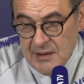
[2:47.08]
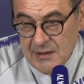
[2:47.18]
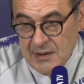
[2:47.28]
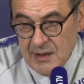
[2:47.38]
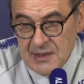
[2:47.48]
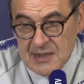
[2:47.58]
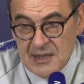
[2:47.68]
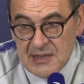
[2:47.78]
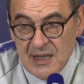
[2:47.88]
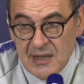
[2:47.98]

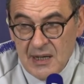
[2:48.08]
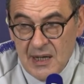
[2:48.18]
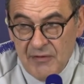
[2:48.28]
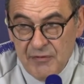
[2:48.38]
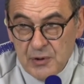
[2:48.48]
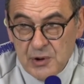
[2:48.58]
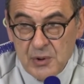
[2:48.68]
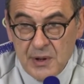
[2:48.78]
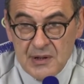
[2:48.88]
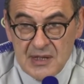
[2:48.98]
Christensen for
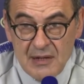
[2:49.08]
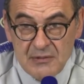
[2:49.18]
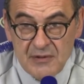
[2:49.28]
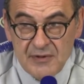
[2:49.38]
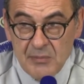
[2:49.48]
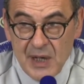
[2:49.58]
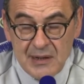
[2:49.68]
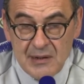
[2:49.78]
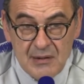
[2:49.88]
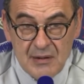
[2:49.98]
sure is out of the
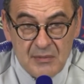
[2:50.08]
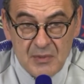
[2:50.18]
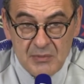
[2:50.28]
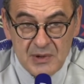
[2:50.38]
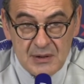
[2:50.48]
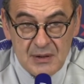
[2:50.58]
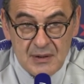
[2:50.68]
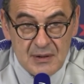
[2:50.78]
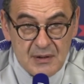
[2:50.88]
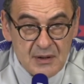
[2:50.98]
market at the moment.
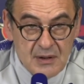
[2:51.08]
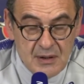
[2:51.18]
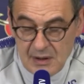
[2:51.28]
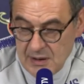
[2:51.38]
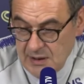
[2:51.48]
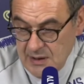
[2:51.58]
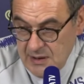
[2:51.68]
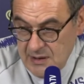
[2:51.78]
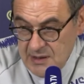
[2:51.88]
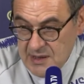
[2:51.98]

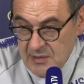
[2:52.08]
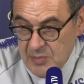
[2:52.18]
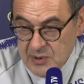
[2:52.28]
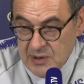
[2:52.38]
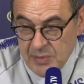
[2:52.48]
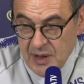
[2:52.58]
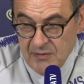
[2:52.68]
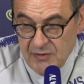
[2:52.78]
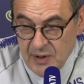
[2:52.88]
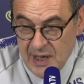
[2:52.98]
He's an important player
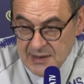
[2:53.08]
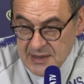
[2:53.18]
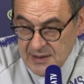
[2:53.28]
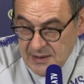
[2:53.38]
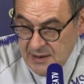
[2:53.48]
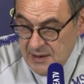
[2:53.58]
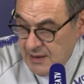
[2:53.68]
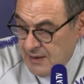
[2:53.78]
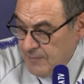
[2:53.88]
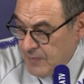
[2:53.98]
for us.
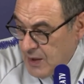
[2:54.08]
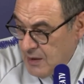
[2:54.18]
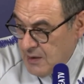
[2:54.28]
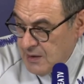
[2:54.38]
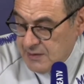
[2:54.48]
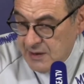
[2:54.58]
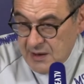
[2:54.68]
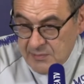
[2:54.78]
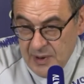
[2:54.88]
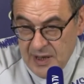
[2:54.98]
He
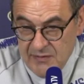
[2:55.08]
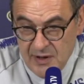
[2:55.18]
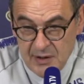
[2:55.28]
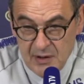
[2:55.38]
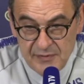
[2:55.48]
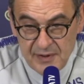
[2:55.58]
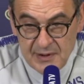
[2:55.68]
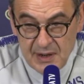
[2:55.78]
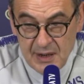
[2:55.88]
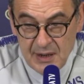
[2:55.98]
didn't play very
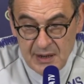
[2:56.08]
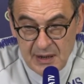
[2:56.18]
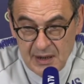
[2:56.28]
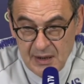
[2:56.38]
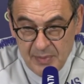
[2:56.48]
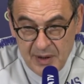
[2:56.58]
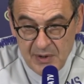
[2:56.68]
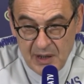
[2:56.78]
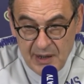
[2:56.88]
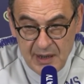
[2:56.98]
often in
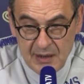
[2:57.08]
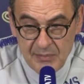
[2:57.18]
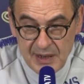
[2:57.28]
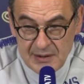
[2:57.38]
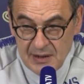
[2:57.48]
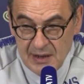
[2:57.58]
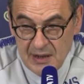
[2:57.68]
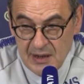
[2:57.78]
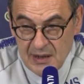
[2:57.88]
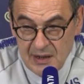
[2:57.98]
Premier League, but
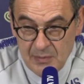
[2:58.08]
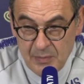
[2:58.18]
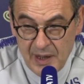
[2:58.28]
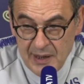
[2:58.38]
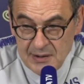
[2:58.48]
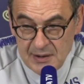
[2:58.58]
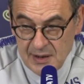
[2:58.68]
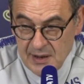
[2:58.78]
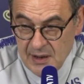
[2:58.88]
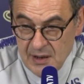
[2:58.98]
he played
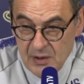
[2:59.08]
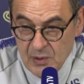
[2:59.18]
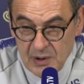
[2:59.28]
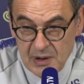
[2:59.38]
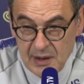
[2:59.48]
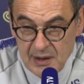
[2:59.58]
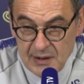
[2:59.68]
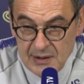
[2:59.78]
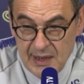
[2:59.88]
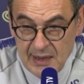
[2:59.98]
all
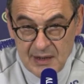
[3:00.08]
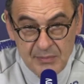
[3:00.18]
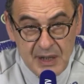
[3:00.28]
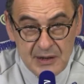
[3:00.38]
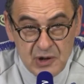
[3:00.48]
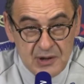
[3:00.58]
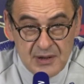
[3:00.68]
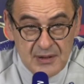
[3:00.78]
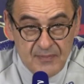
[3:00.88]
the other matches.